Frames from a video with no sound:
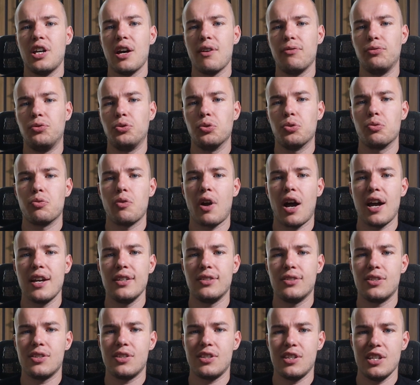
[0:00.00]
have to
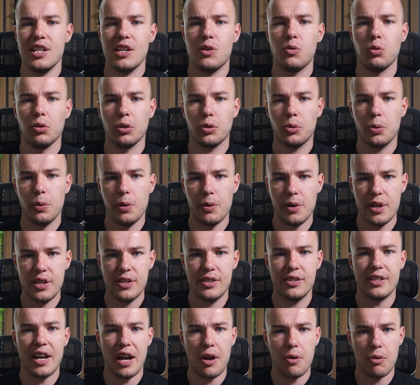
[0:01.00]
write SQL
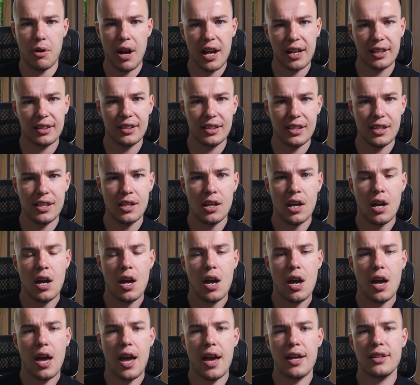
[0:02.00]
queries directly
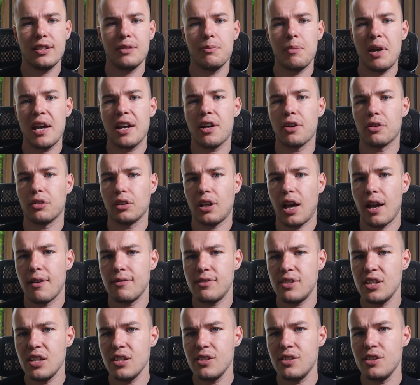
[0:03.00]
and make our
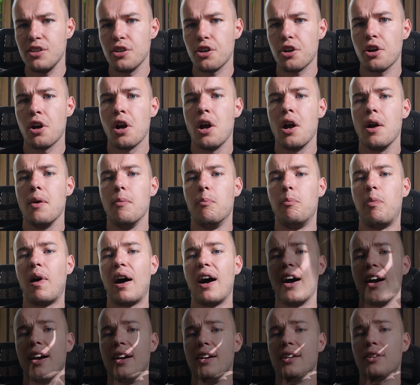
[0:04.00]
lives easier
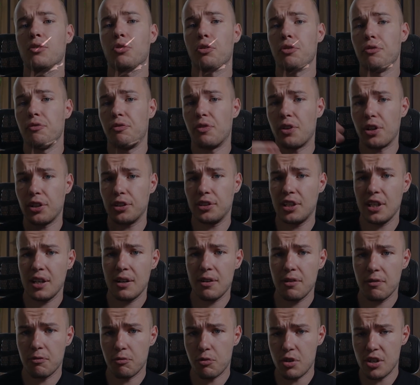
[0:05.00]
by
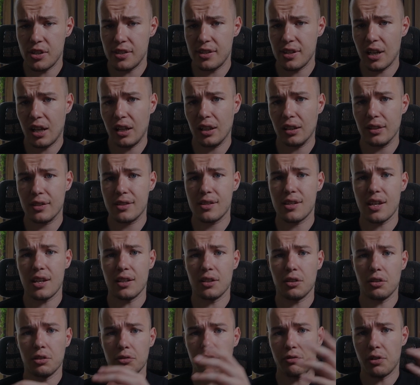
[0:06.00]
converting results
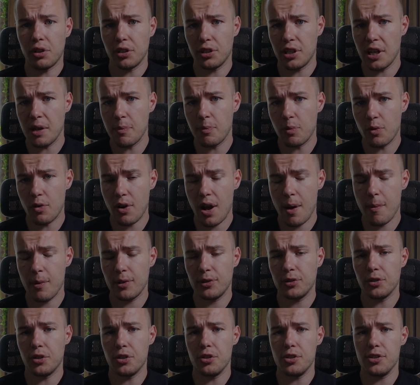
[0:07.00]
and converting
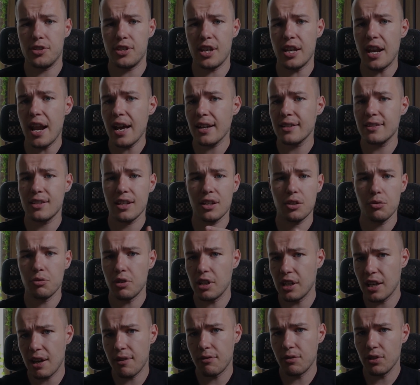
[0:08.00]
parameters and
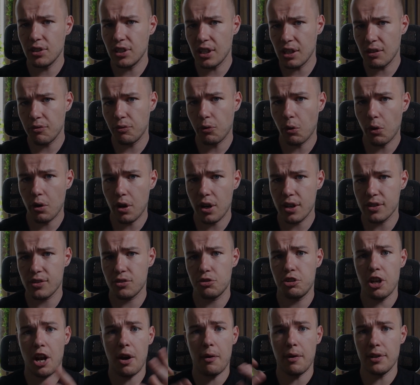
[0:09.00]
executing everything for
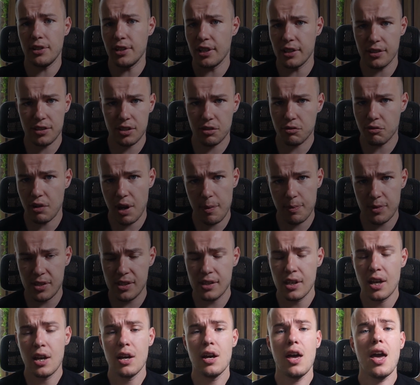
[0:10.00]
us, generating
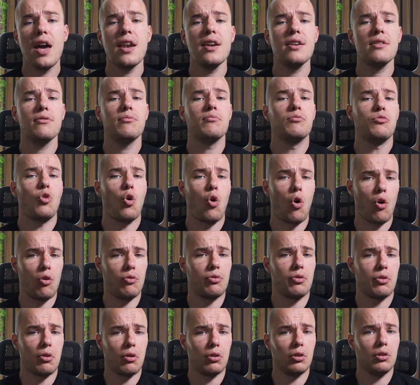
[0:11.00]
scripts, and
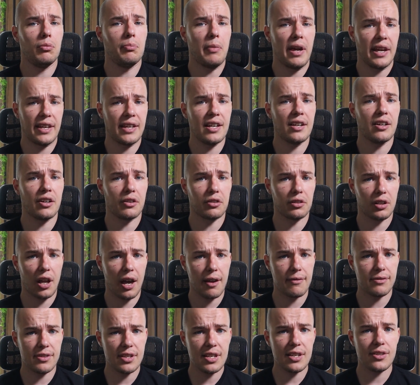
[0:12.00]
overall making our
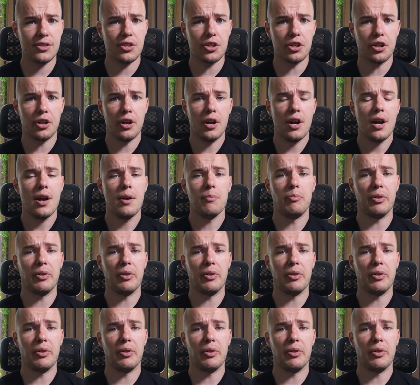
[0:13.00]
lives easier.